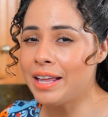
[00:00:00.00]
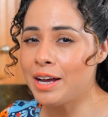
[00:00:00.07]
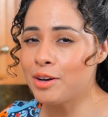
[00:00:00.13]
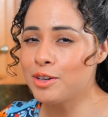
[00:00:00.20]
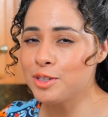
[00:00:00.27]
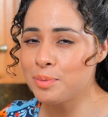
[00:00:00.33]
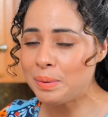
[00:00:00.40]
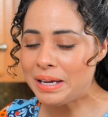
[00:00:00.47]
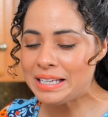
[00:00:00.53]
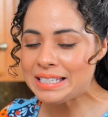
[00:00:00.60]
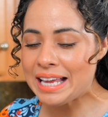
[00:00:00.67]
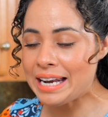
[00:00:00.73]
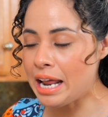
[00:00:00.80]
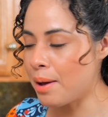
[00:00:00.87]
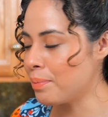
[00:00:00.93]
tacos,
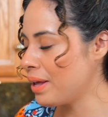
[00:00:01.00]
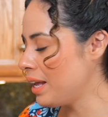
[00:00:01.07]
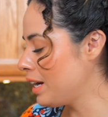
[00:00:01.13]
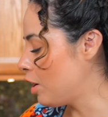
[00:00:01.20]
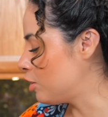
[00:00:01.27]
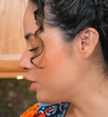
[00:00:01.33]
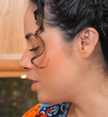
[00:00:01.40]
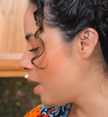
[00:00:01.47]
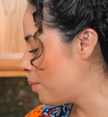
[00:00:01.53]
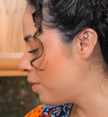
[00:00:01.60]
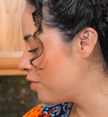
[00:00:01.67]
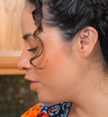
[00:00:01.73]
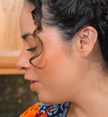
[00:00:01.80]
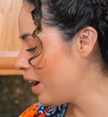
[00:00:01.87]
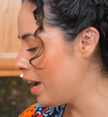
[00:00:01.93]
place a napkin on top
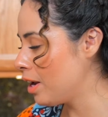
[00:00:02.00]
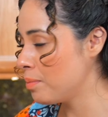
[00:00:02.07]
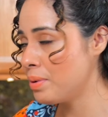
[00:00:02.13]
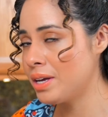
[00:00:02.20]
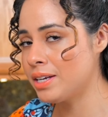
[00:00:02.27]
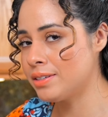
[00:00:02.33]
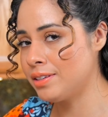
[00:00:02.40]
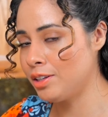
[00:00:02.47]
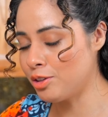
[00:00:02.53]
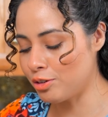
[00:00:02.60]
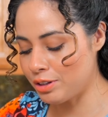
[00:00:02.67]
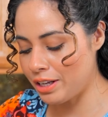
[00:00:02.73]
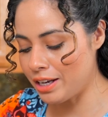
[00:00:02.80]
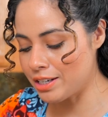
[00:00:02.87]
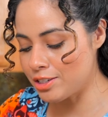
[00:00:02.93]
of your hand because the
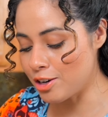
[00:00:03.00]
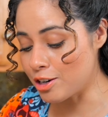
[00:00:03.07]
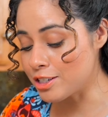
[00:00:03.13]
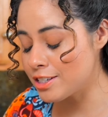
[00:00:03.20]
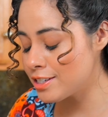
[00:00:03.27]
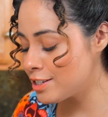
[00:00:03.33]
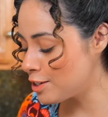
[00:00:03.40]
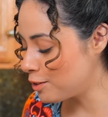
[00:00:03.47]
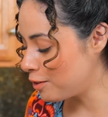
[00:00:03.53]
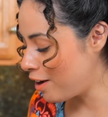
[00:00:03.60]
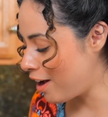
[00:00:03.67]
tortillas are still